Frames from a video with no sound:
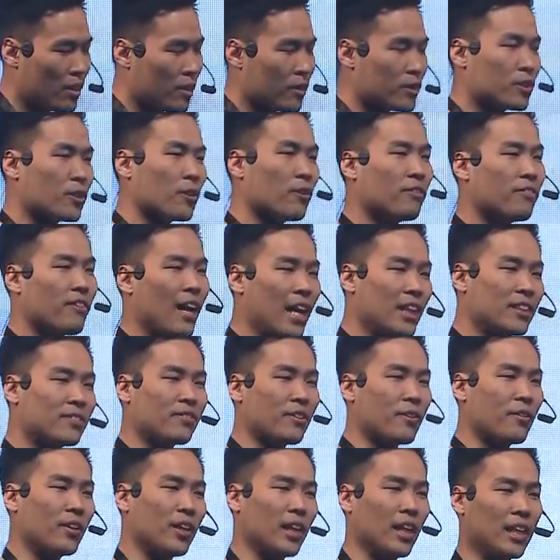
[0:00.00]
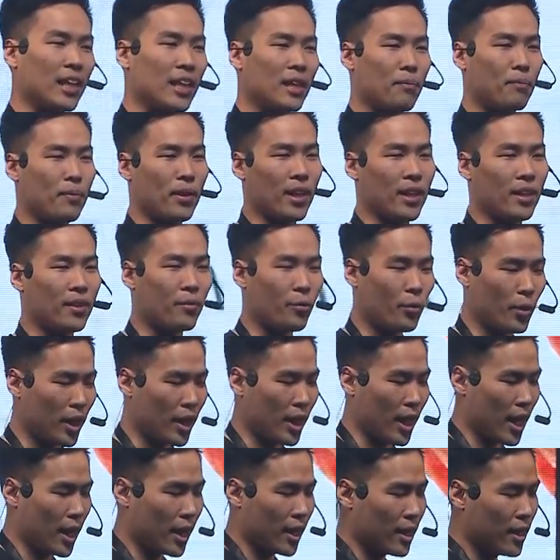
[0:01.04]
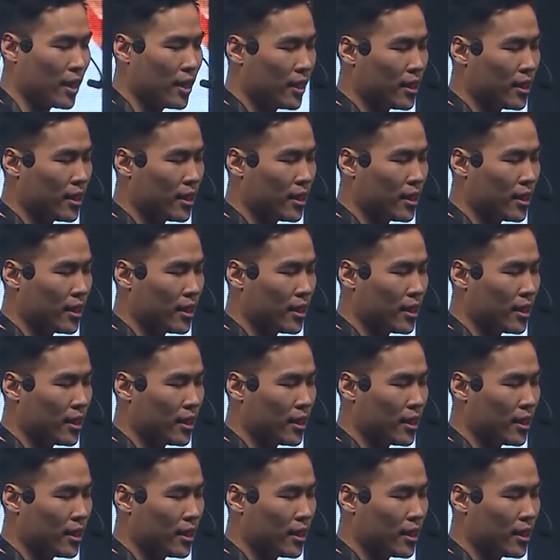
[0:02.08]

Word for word: so fast forward a little bit, we get